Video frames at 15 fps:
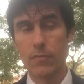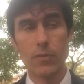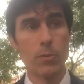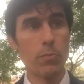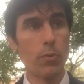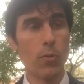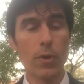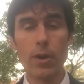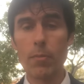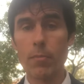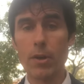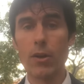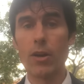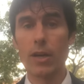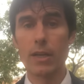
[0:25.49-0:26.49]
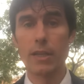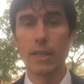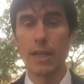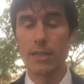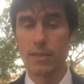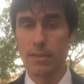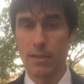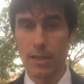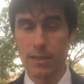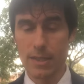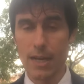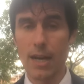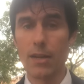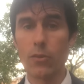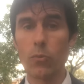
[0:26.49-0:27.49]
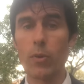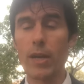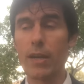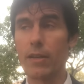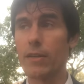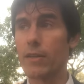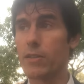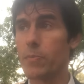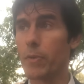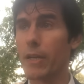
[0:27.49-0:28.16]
If you're born in America, that's kind of the way it is.